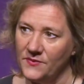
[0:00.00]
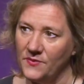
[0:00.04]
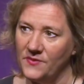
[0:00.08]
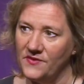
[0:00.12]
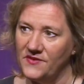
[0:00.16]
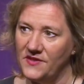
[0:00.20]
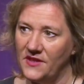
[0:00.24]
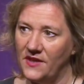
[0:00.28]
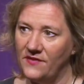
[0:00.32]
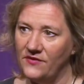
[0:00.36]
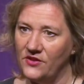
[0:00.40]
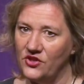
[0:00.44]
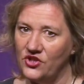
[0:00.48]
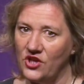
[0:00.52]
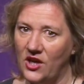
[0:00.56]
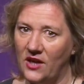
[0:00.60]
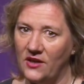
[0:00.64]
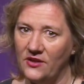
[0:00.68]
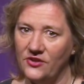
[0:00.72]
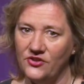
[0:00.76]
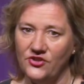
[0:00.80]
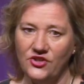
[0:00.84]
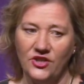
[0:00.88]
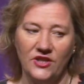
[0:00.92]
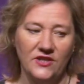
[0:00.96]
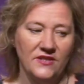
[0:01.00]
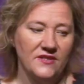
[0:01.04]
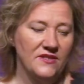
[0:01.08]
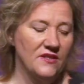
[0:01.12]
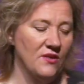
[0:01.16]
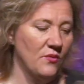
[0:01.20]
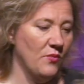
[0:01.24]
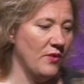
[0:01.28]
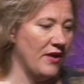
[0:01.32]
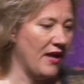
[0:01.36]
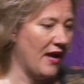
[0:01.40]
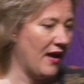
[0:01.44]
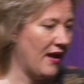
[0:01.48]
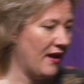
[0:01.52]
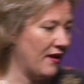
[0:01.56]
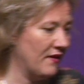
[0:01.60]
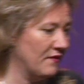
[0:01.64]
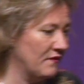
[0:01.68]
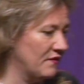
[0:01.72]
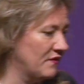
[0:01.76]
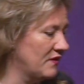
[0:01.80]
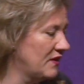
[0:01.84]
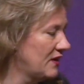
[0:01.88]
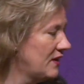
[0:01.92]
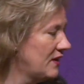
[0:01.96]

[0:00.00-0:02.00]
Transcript: we've seen the challenges that we have.